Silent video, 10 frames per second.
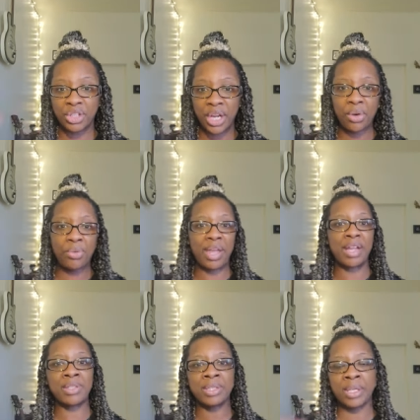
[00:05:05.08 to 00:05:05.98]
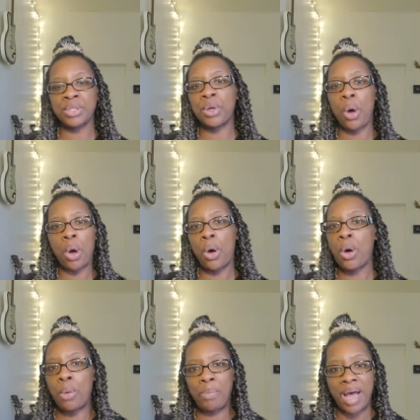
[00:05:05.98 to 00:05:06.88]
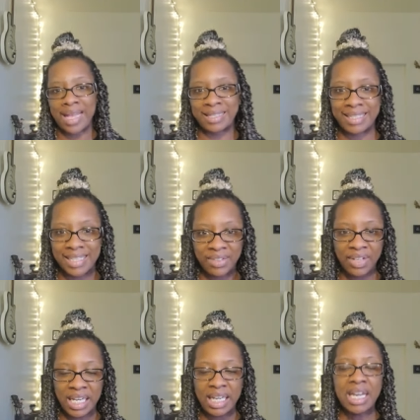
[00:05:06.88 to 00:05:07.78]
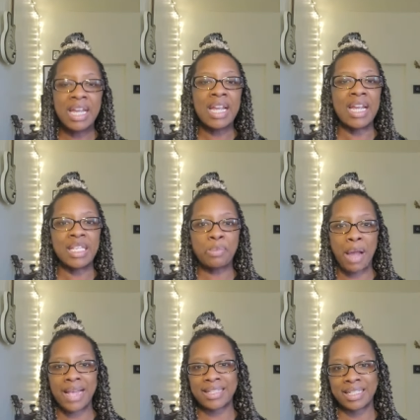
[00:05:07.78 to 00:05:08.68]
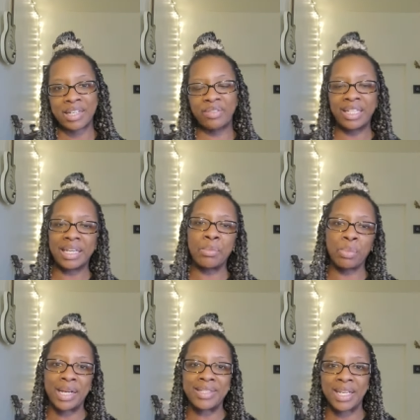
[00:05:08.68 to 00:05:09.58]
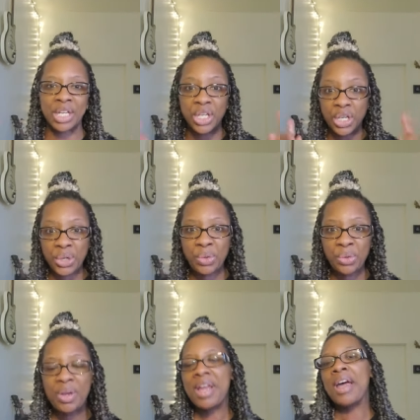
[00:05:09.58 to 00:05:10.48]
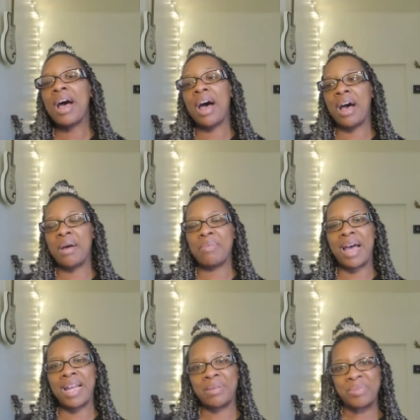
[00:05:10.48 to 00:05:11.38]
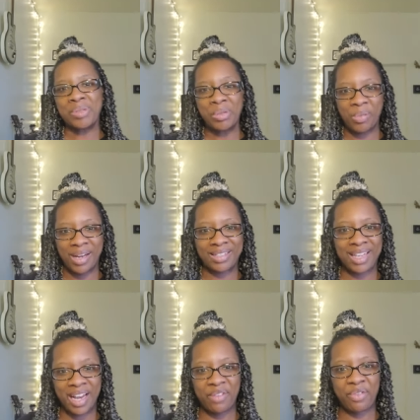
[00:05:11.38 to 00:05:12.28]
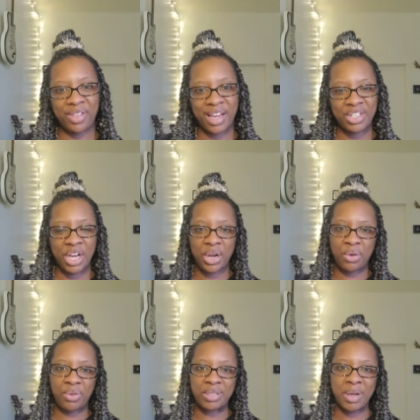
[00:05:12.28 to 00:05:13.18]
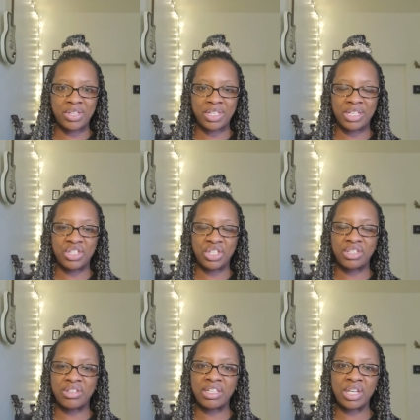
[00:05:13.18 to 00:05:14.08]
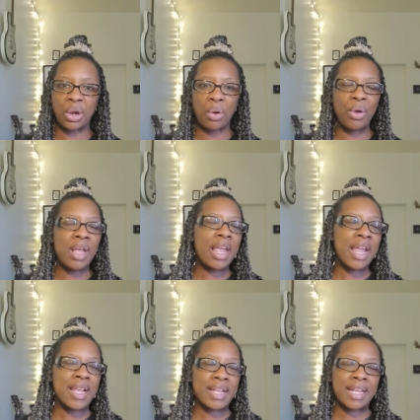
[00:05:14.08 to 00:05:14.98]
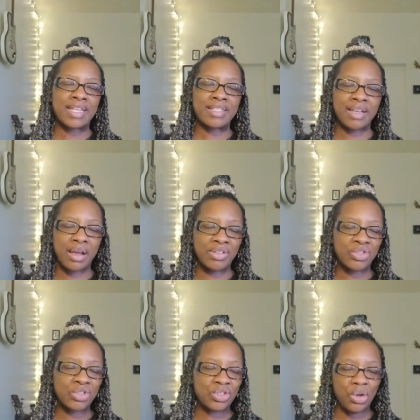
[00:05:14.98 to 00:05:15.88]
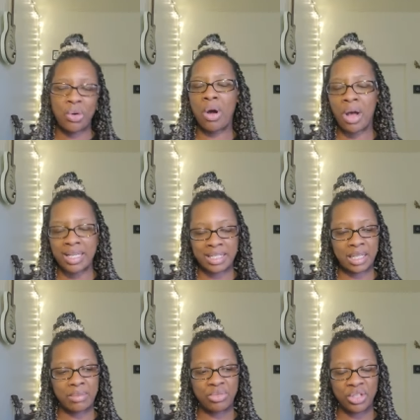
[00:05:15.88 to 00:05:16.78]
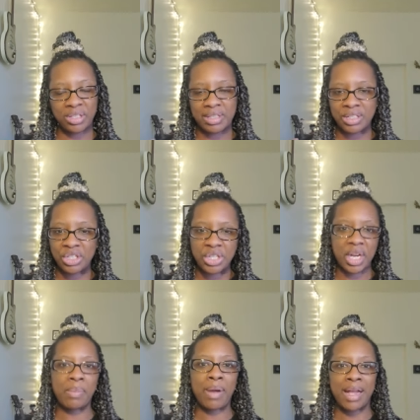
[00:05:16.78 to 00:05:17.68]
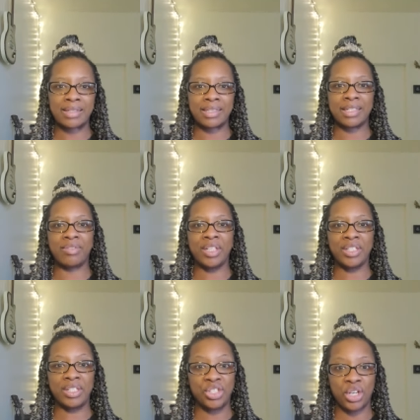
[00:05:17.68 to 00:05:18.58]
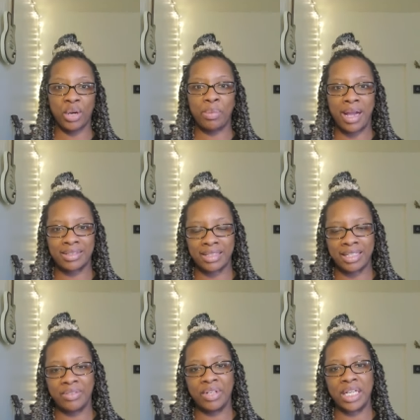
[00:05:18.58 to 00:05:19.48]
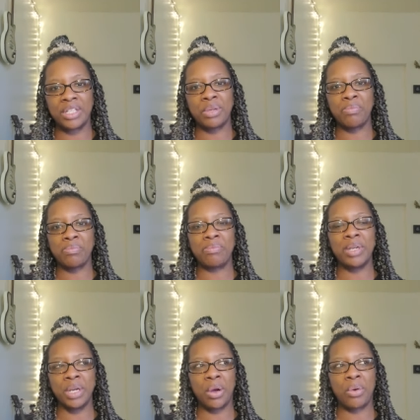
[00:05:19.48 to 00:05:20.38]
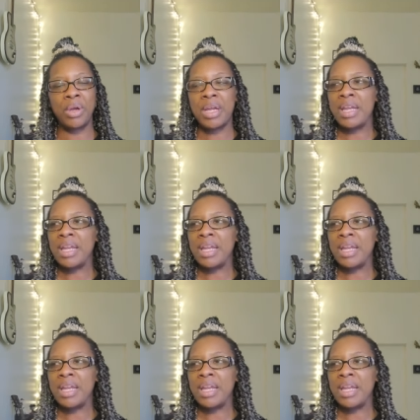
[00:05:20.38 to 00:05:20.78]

channel that is geared to all positivity? It's Positively Embracing You. Um, I am super excited for that channel, especially just, you know, it is so awesome just to share positivity, to share positivity, to, you know,